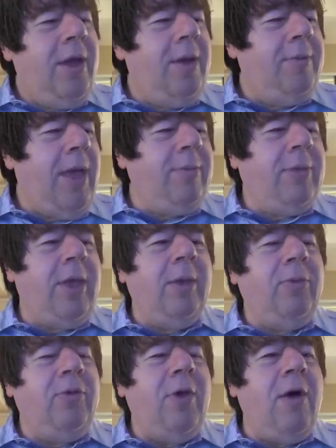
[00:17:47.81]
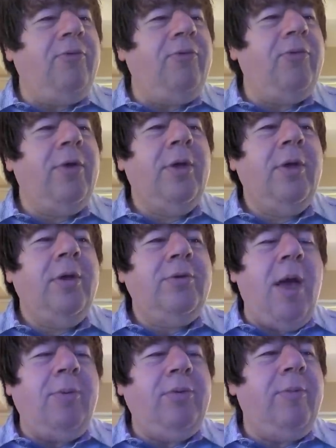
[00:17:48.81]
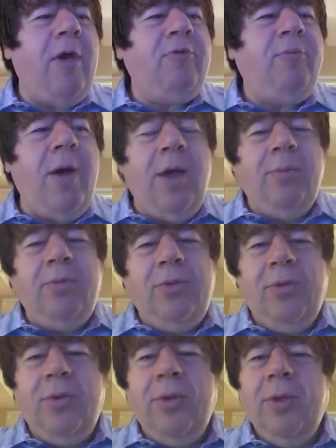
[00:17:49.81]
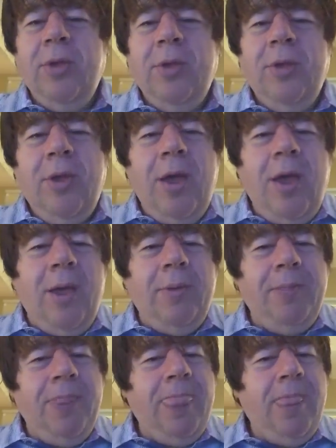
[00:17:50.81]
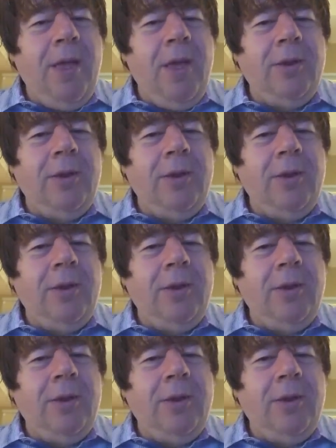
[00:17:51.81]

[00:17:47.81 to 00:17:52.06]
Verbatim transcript: Hemke himself dropped some F-bombs on